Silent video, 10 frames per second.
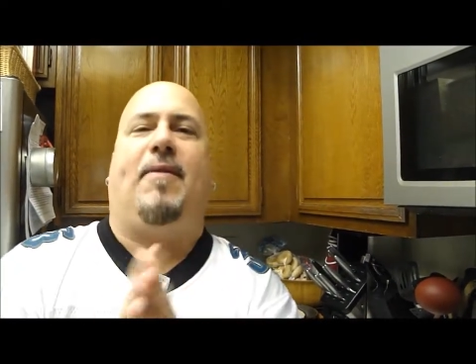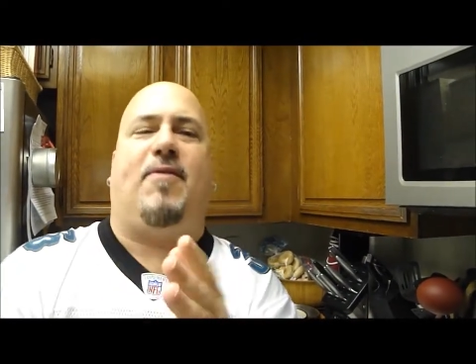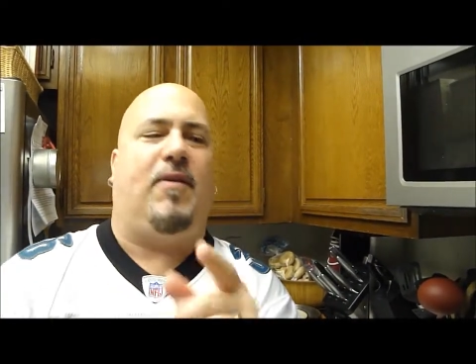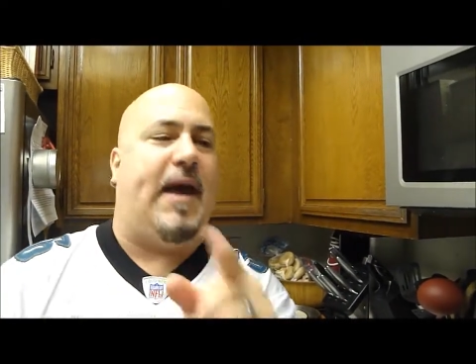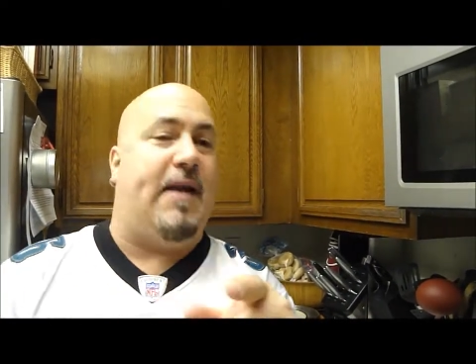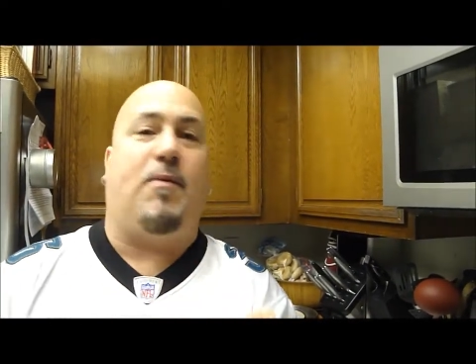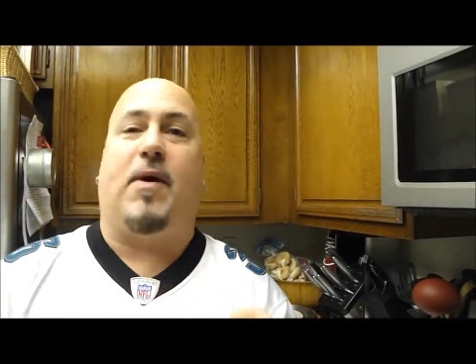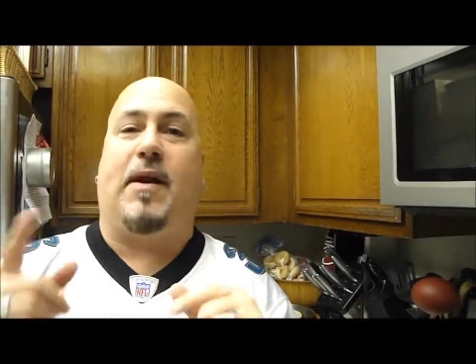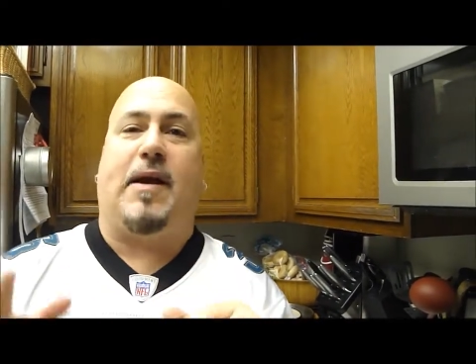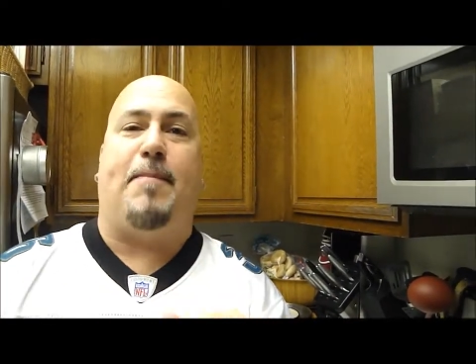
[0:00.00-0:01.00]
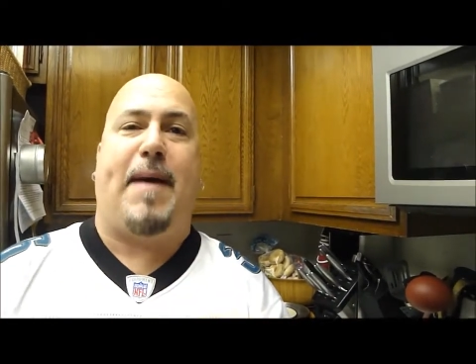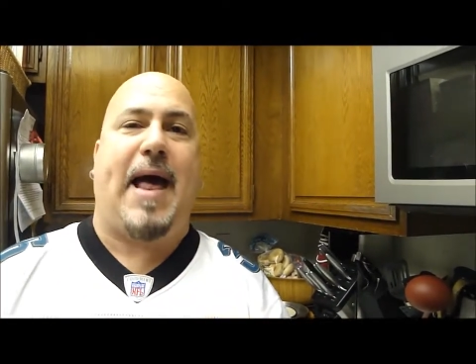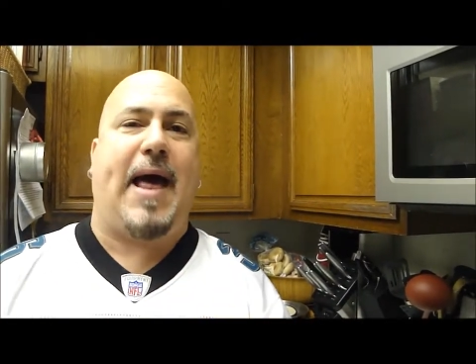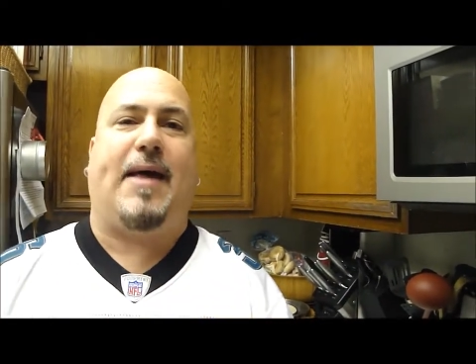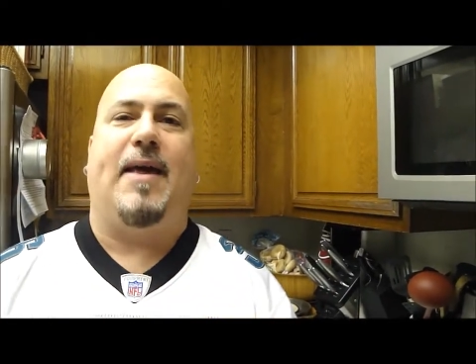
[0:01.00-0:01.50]
So later we're gonna come
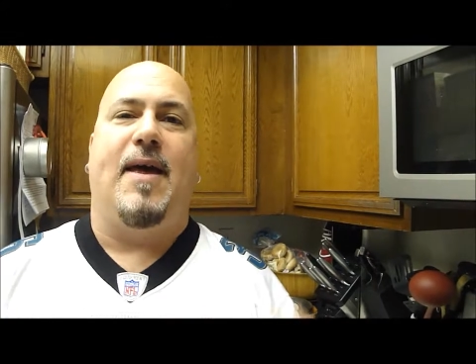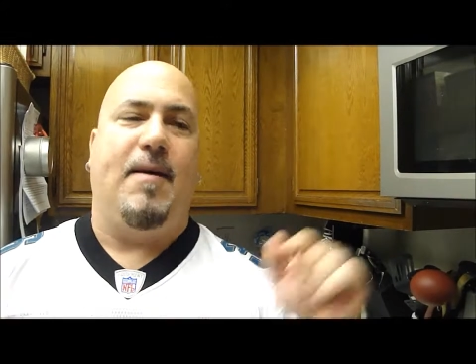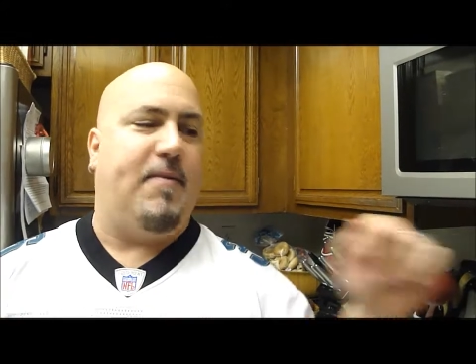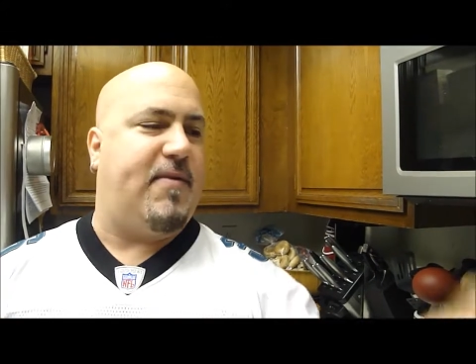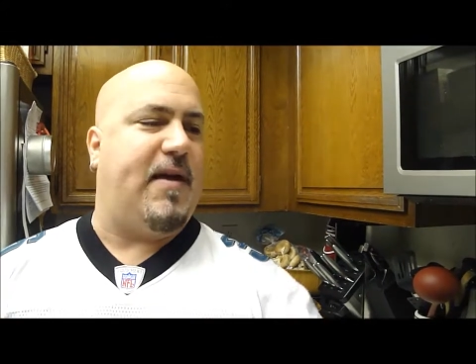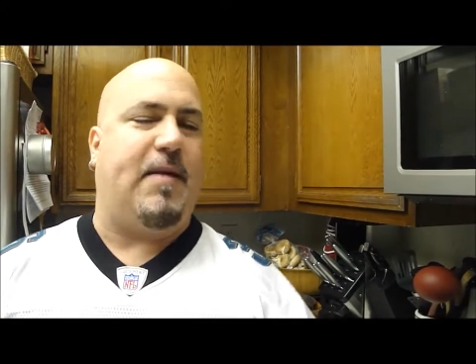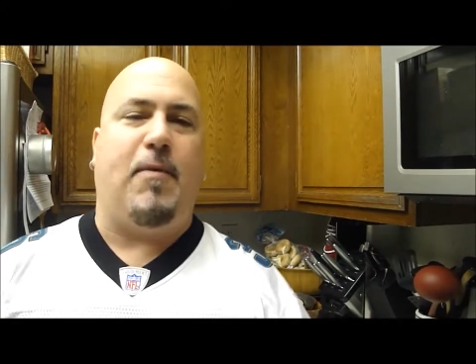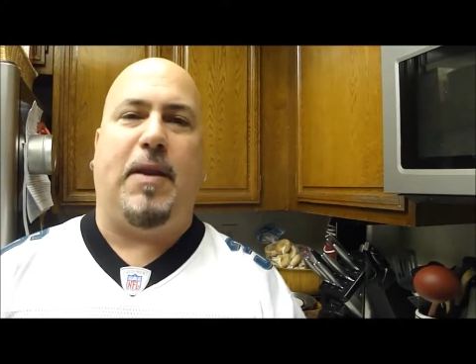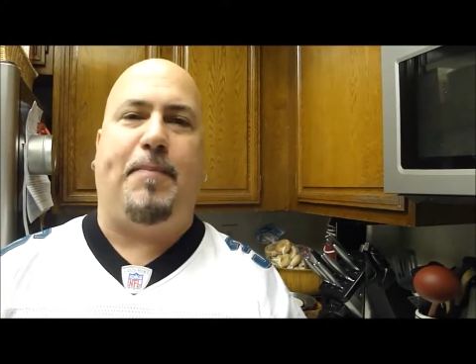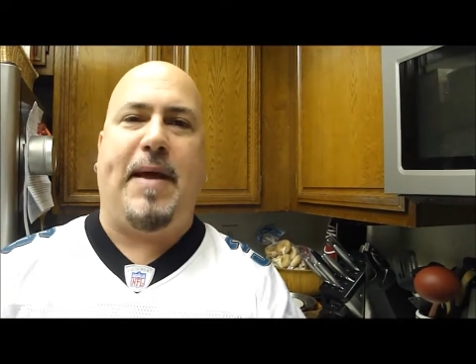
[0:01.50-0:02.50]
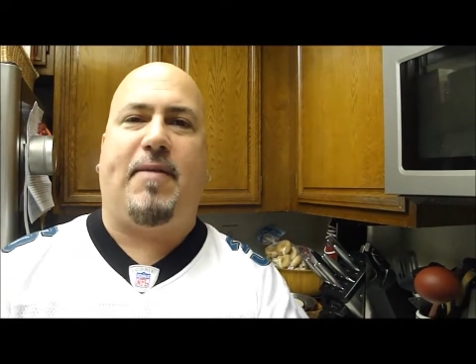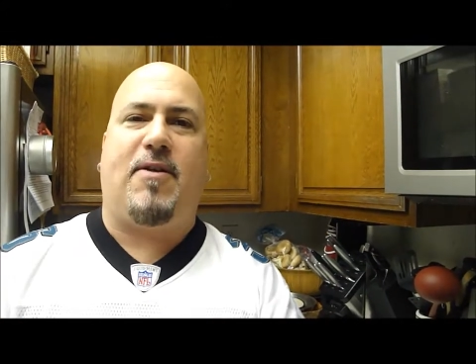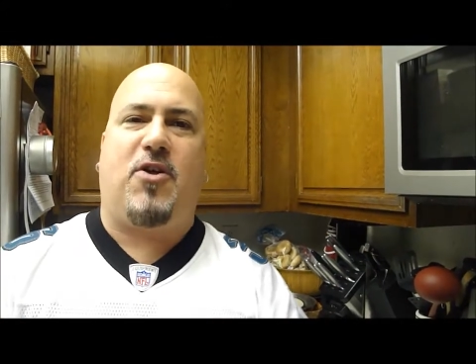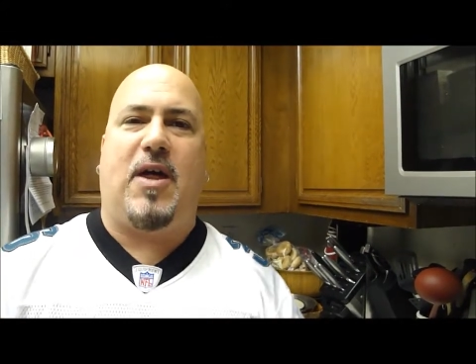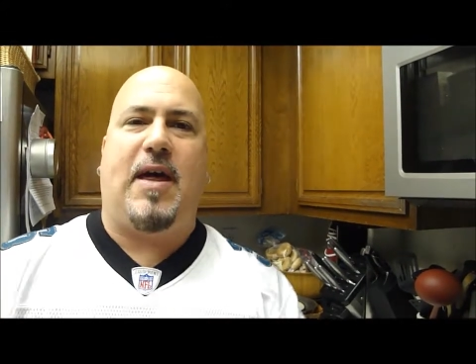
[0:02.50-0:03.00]
back, we're gonna stick them on the pizza
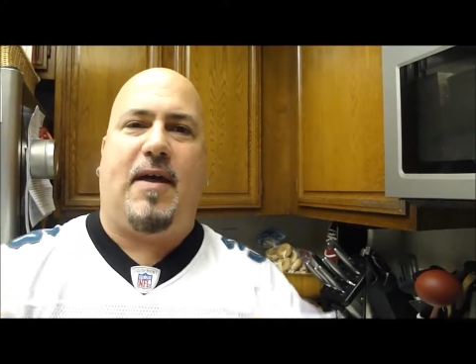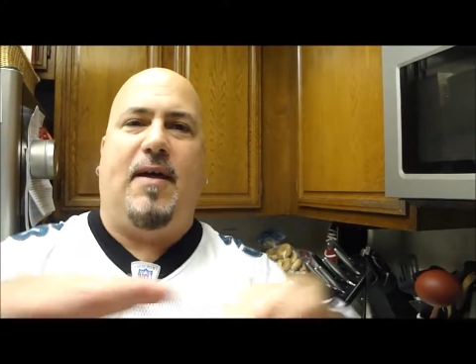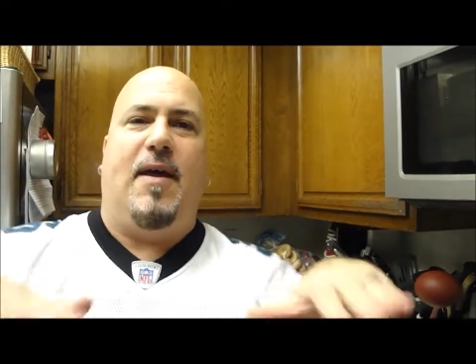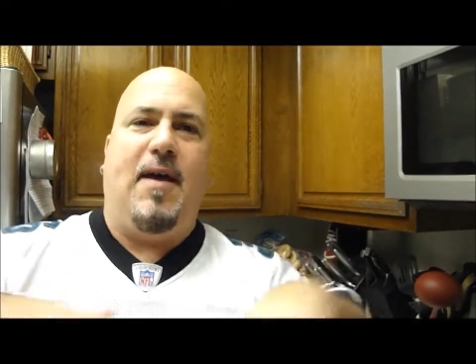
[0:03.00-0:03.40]
sheet,